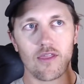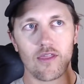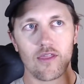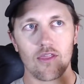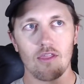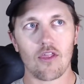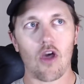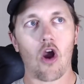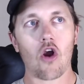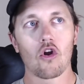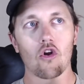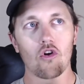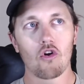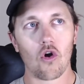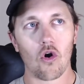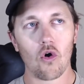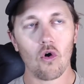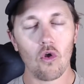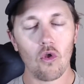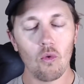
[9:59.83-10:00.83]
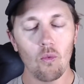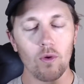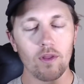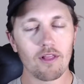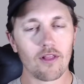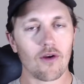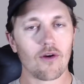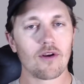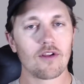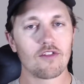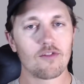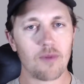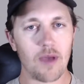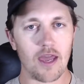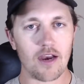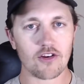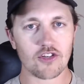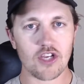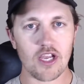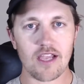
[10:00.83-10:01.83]
our goal when learning
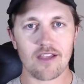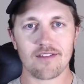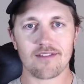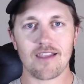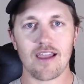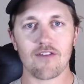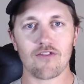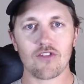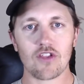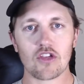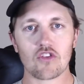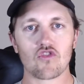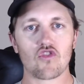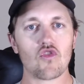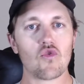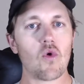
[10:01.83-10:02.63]
Spanish is definitely to